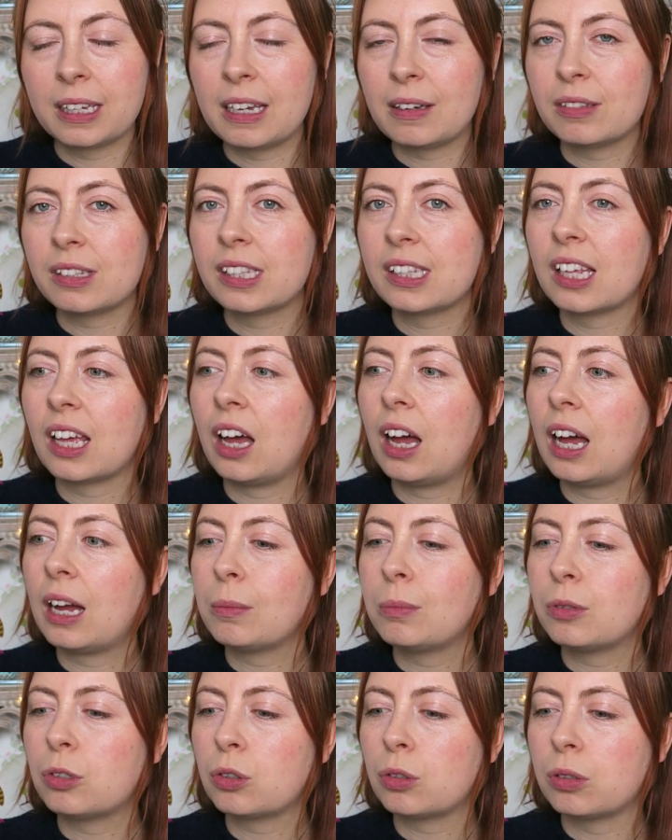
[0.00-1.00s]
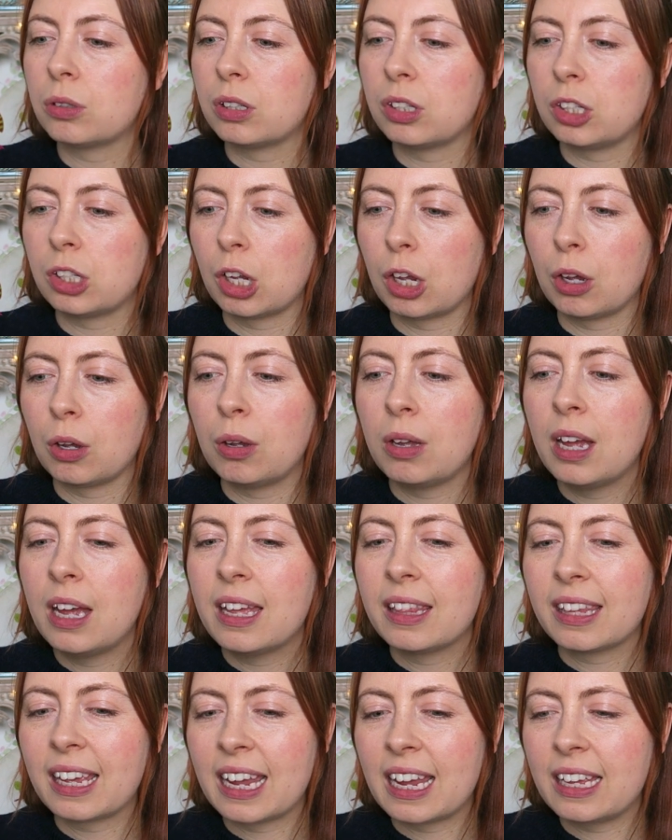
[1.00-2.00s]
gifts that I'm drawn to,
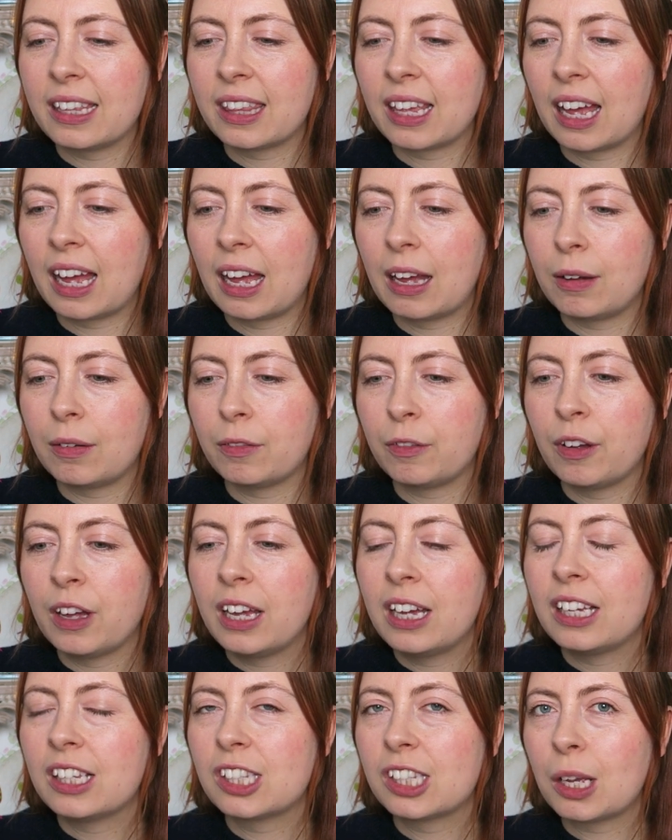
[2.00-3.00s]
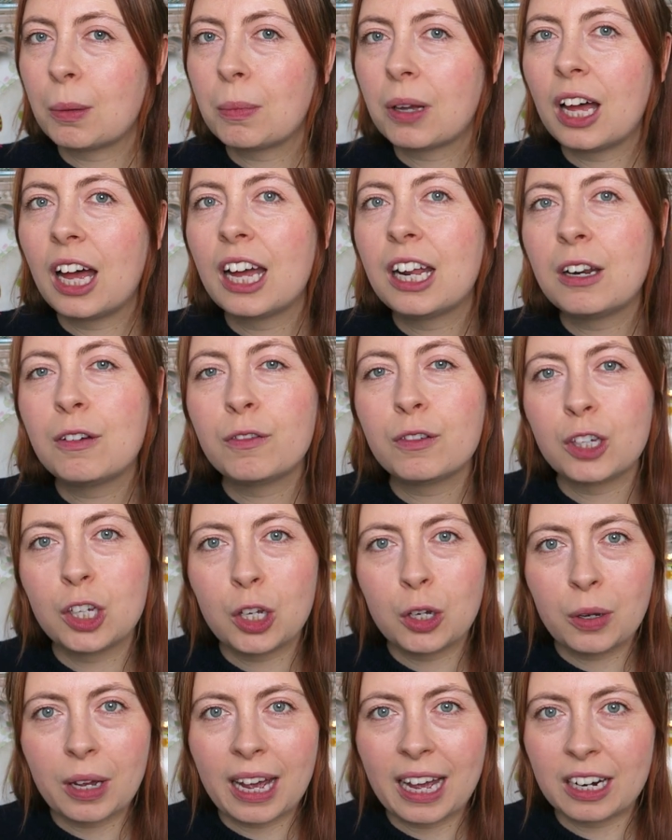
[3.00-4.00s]
they either have some kind of
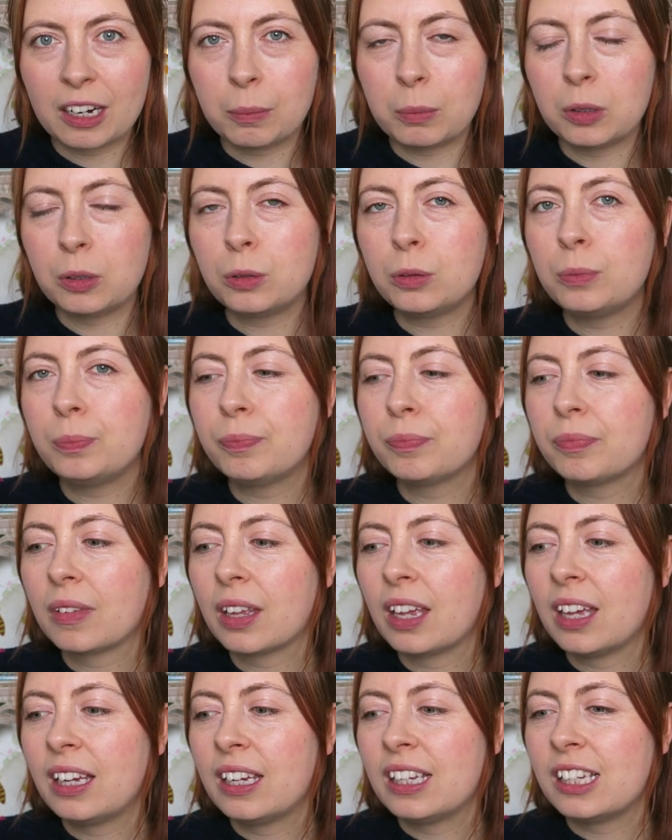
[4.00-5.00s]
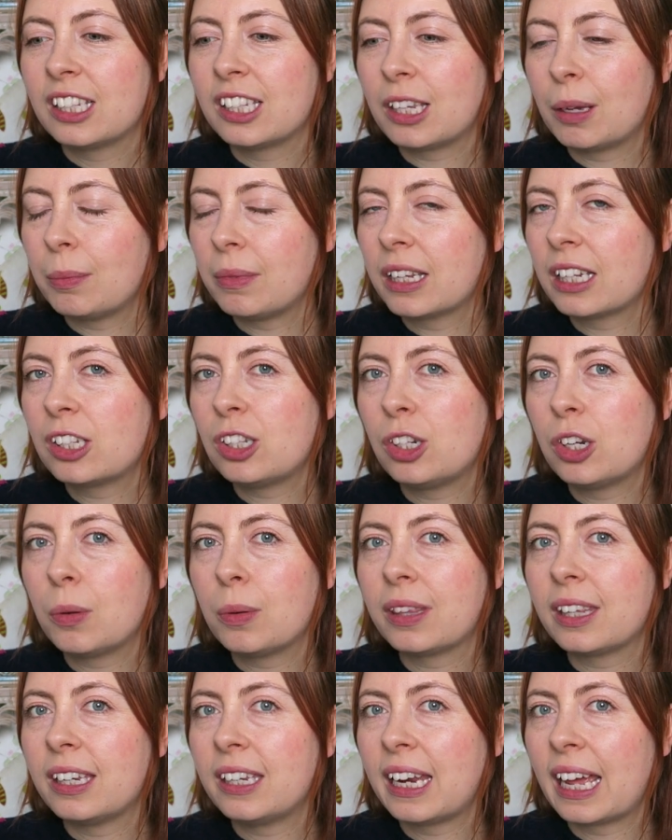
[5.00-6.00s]
cute animal, something to do with